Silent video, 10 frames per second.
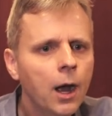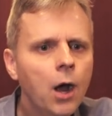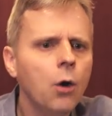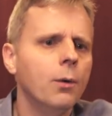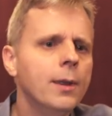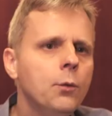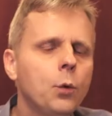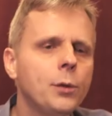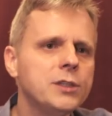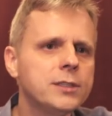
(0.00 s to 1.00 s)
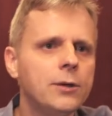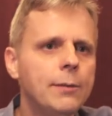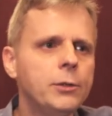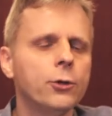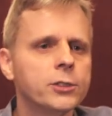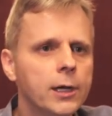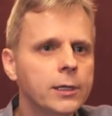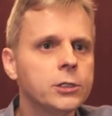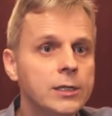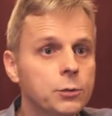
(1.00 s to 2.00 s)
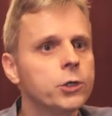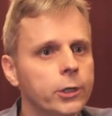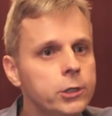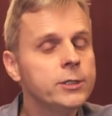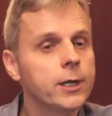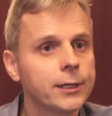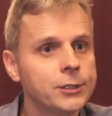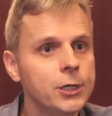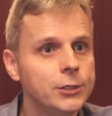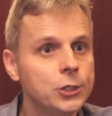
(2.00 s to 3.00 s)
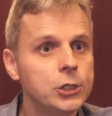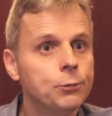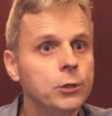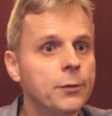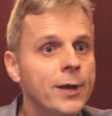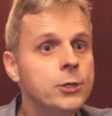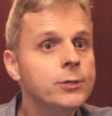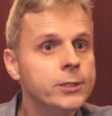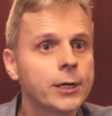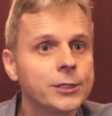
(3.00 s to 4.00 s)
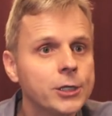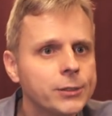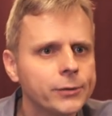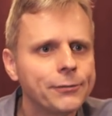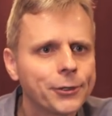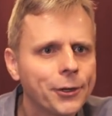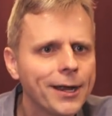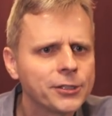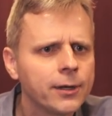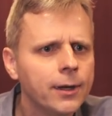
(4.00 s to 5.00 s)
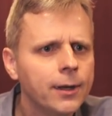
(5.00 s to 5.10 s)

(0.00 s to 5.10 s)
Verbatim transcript: Oh, well, we'll just scrap the New York Stock Exchange. We'll start a new stock exchange. Could you prove that my new stock exchange will never crash?